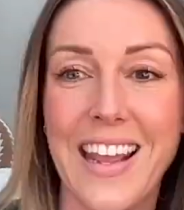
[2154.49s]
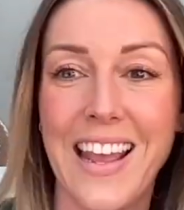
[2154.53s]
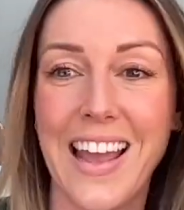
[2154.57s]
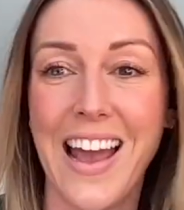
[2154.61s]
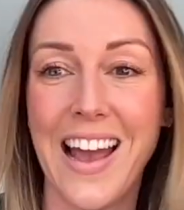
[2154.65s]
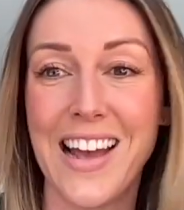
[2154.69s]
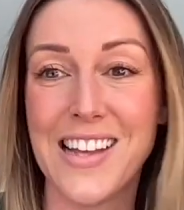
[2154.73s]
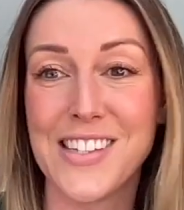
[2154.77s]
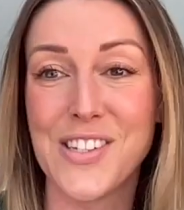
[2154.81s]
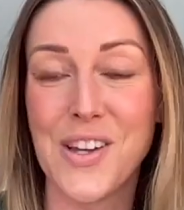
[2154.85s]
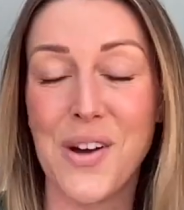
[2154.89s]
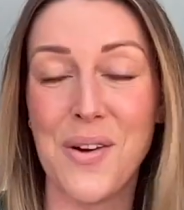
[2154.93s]

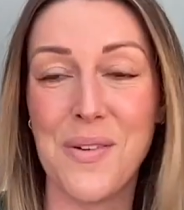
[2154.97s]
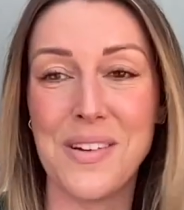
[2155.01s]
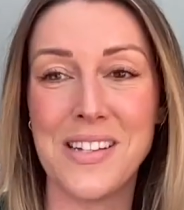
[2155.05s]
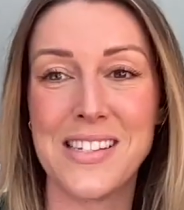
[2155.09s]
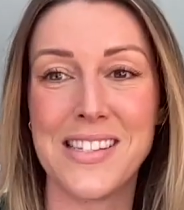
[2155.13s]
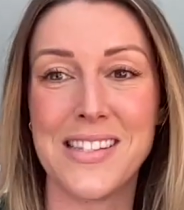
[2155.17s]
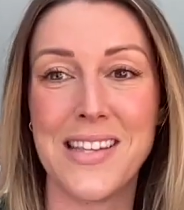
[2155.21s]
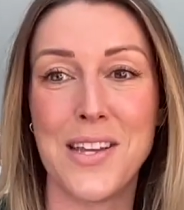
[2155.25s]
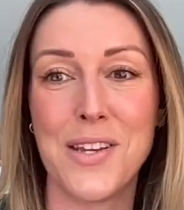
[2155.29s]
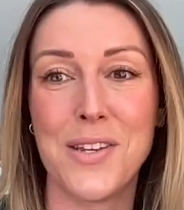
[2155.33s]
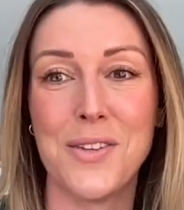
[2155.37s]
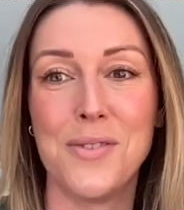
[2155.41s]
As always,
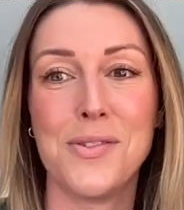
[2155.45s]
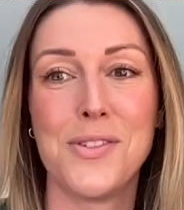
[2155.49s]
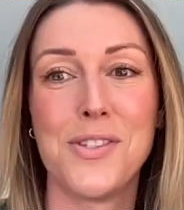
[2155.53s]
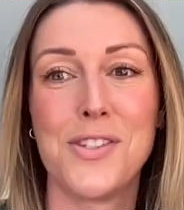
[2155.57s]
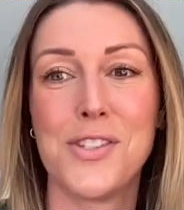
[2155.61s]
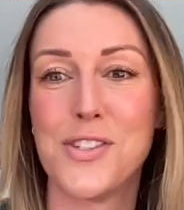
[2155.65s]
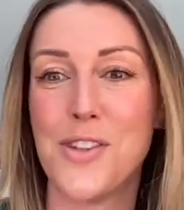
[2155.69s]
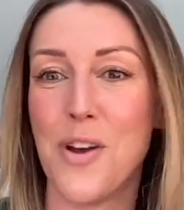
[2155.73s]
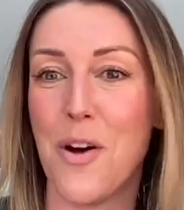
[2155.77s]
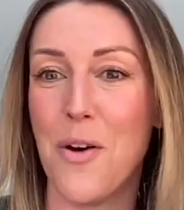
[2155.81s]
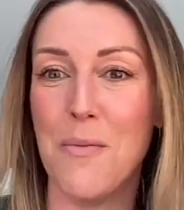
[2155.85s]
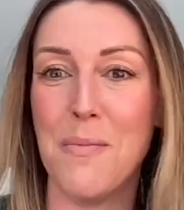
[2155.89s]
thank you
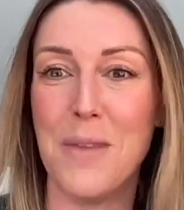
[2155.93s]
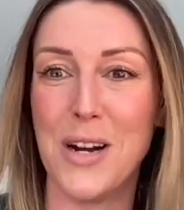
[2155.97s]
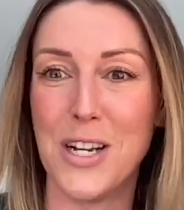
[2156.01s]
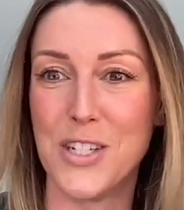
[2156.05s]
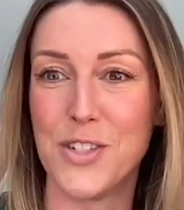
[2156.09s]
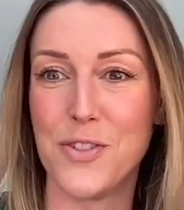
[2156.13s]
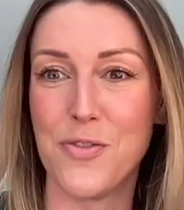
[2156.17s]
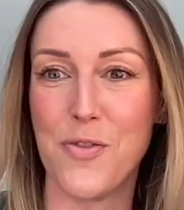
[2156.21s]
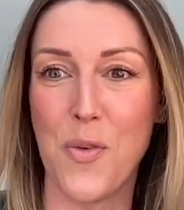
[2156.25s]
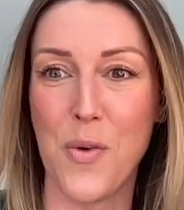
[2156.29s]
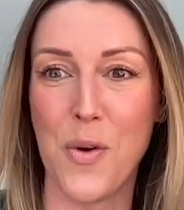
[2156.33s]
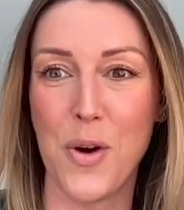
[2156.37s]
so
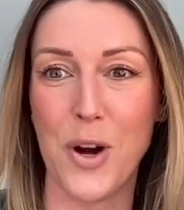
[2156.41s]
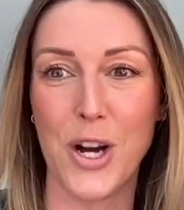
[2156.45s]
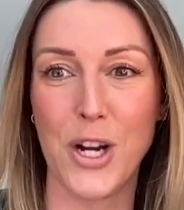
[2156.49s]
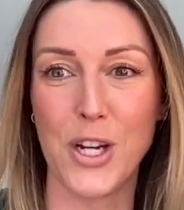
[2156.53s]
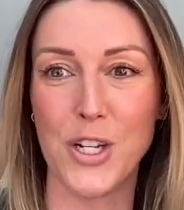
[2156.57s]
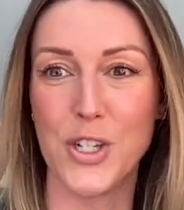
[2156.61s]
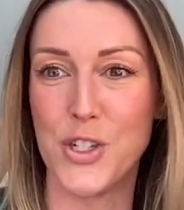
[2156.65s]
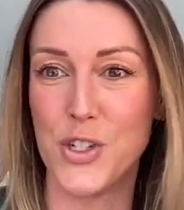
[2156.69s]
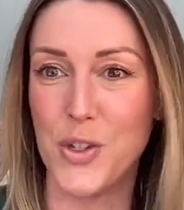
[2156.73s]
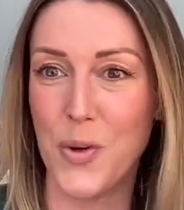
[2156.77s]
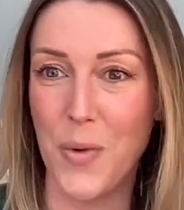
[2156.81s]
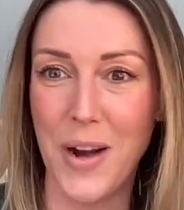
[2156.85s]
much for
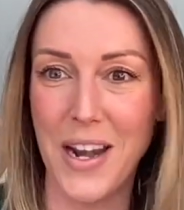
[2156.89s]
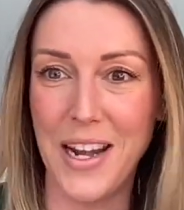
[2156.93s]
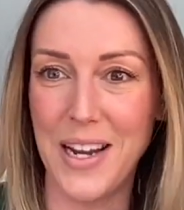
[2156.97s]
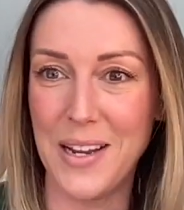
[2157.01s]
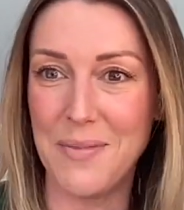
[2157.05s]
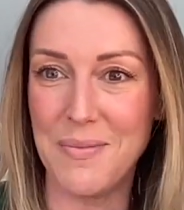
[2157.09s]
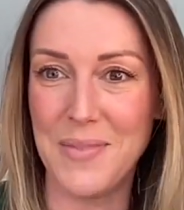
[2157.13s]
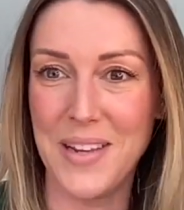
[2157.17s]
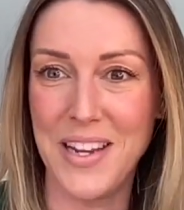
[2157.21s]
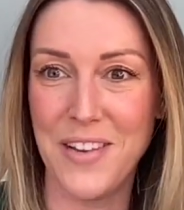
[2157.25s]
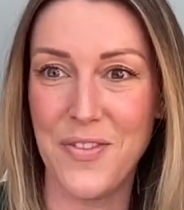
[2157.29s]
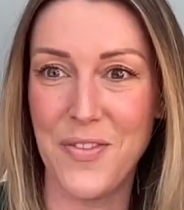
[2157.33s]
joining
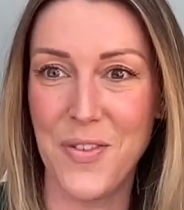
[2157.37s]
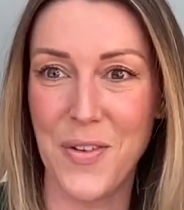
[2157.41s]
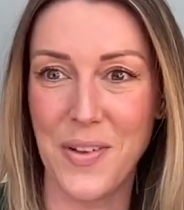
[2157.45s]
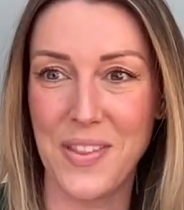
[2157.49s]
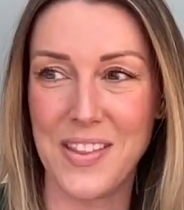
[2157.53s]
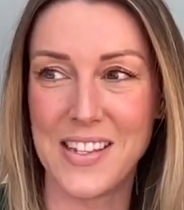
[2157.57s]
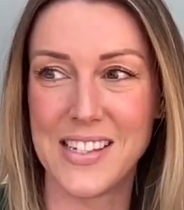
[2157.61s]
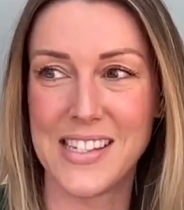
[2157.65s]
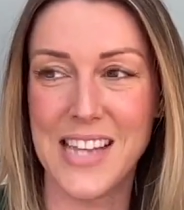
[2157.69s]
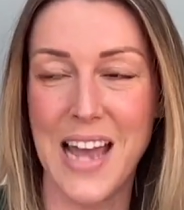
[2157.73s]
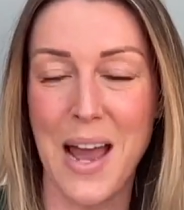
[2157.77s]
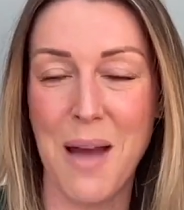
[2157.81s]
me for
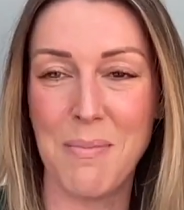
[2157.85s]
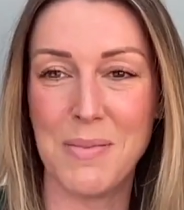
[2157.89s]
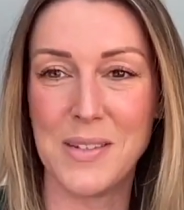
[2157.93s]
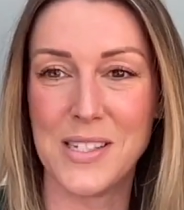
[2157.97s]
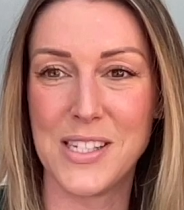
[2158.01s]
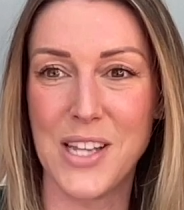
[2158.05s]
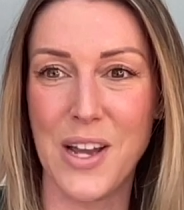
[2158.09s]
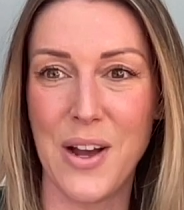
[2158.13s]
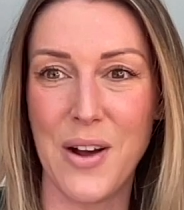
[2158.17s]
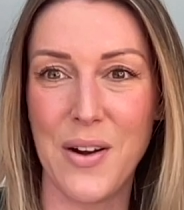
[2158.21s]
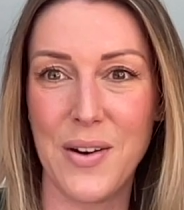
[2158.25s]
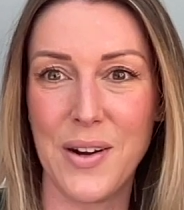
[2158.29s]
this
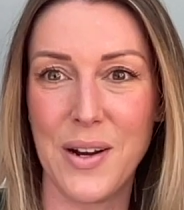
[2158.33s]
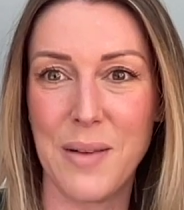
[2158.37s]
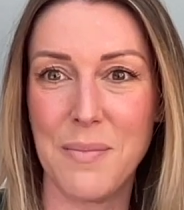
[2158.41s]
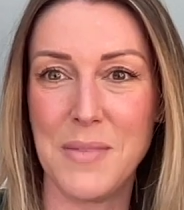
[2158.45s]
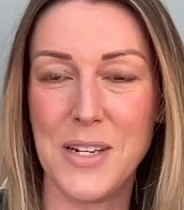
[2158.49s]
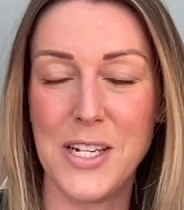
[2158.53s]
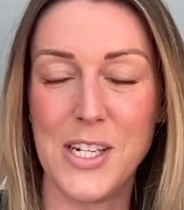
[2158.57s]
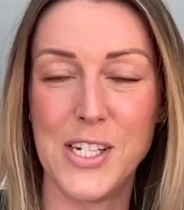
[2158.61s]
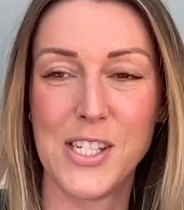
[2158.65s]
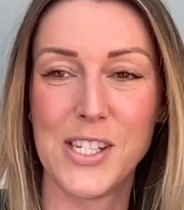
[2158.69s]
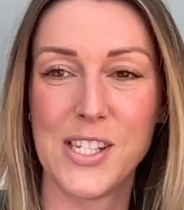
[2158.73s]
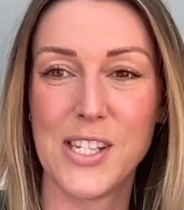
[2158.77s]
episode. It
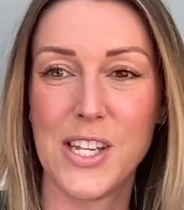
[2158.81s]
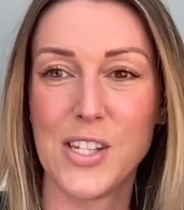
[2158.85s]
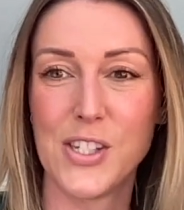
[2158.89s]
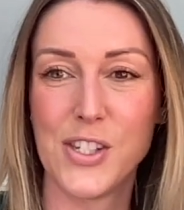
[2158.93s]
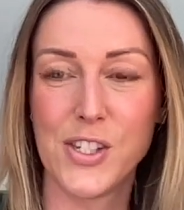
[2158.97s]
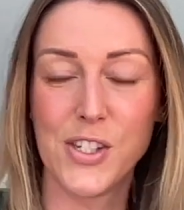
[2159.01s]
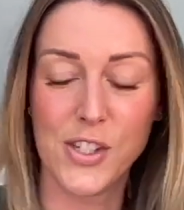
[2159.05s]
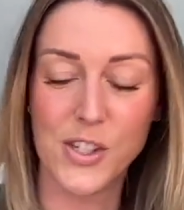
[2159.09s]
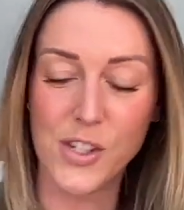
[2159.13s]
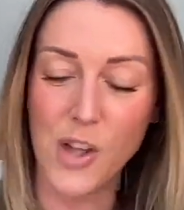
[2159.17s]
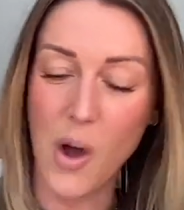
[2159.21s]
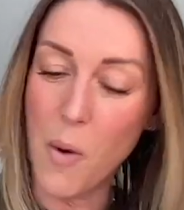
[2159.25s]
means
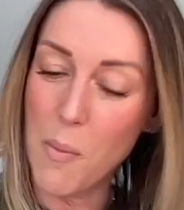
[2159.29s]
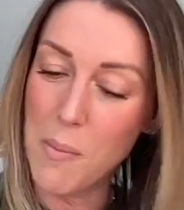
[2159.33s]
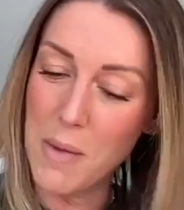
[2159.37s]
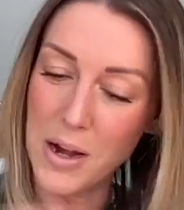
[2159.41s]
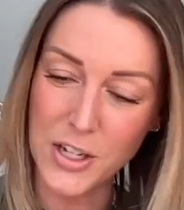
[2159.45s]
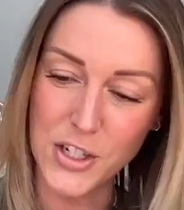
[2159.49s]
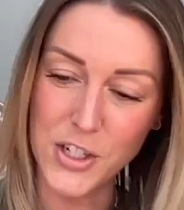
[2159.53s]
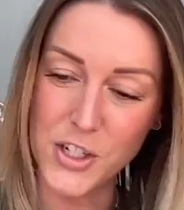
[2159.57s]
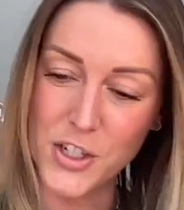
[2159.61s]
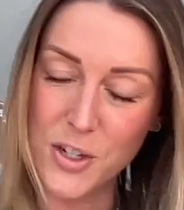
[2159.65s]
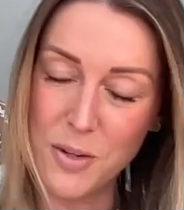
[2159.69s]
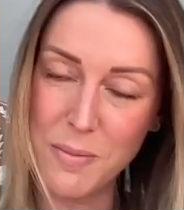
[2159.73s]
so
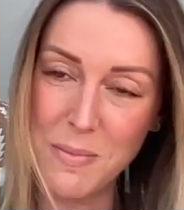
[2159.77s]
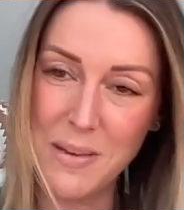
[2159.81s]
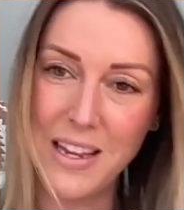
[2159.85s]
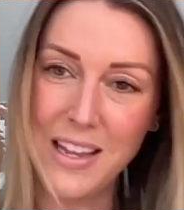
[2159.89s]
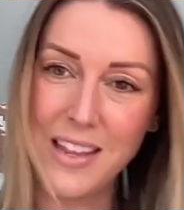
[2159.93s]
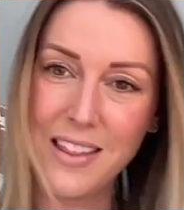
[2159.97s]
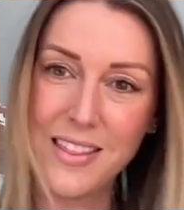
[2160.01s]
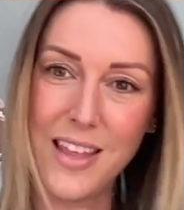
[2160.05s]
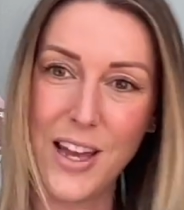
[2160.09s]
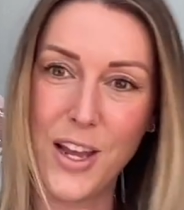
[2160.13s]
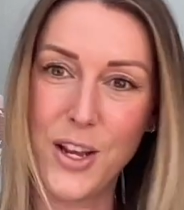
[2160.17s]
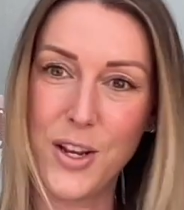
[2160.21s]
much to
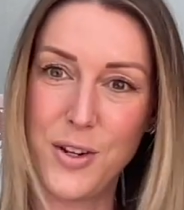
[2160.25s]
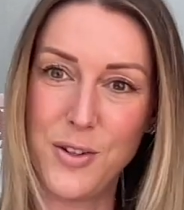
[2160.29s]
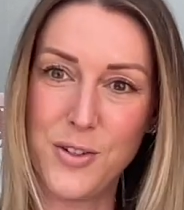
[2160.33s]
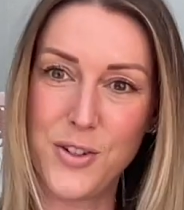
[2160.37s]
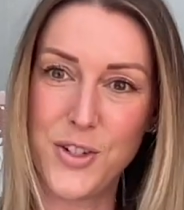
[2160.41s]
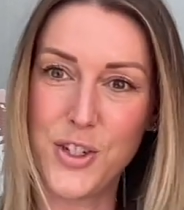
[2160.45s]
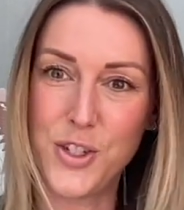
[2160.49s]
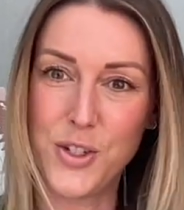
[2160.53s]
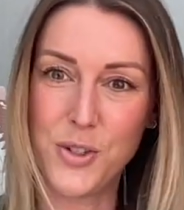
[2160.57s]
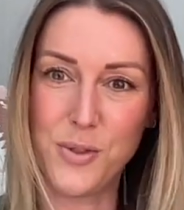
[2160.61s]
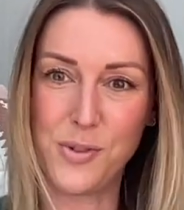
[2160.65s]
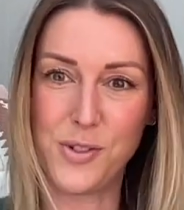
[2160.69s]
me that you
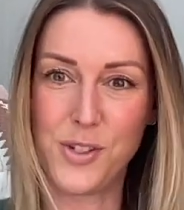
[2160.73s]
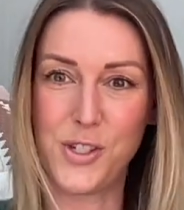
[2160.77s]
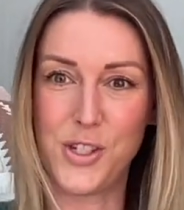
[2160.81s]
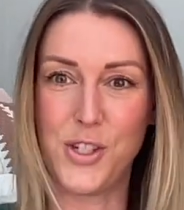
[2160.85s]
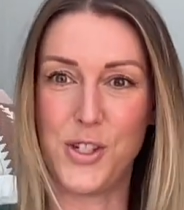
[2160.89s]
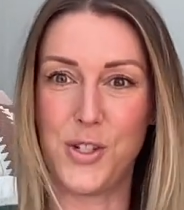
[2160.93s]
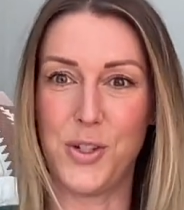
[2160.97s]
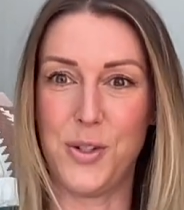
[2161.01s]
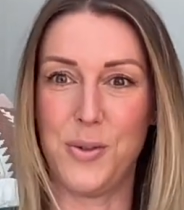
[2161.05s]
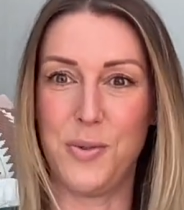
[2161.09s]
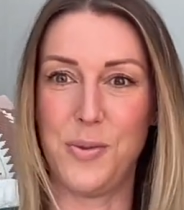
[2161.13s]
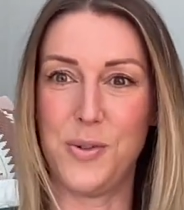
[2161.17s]
choose
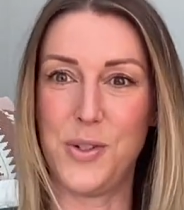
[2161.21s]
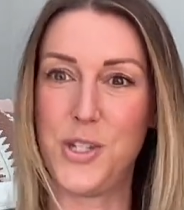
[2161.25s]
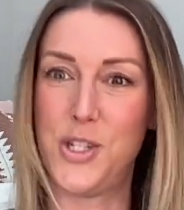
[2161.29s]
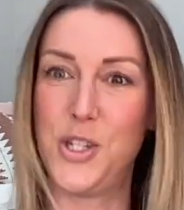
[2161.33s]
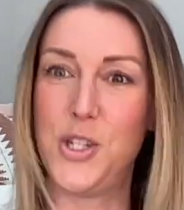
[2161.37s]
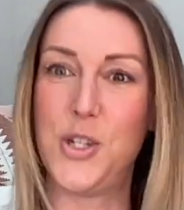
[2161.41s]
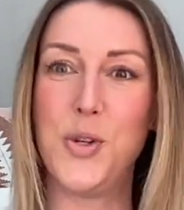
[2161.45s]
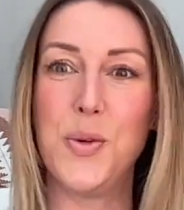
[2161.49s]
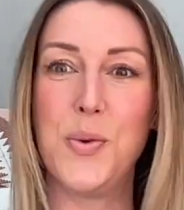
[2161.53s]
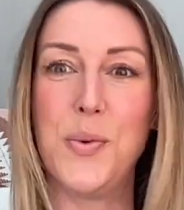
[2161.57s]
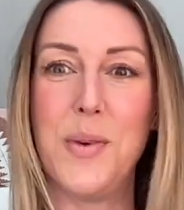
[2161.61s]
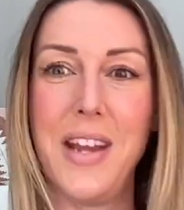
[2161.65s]
to
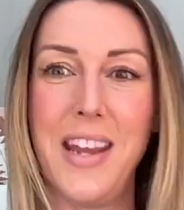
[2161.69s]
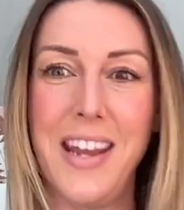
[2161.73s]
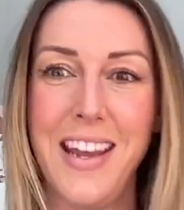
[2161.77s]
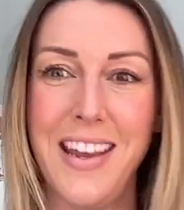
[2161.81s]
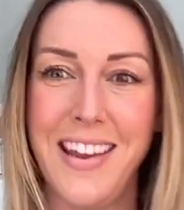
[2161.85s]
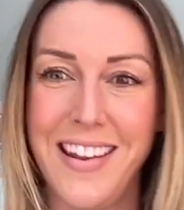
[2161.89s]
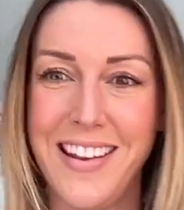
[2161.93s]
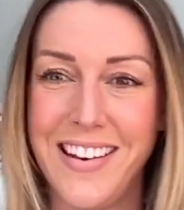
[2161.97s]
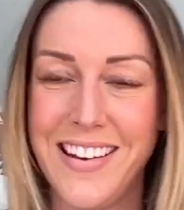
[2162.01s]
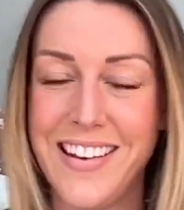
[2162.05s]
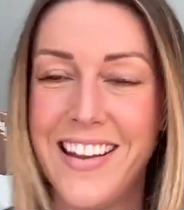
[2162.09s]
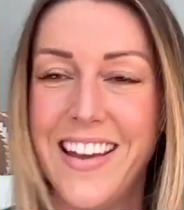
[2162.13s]
tune
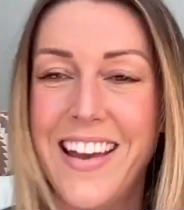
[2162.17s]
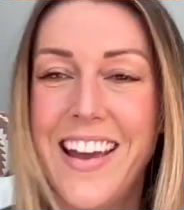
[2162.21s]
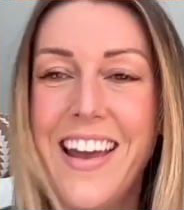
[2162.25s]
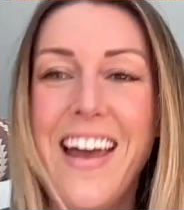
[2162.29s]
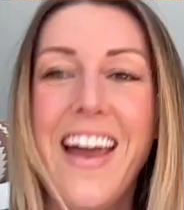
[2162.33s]
in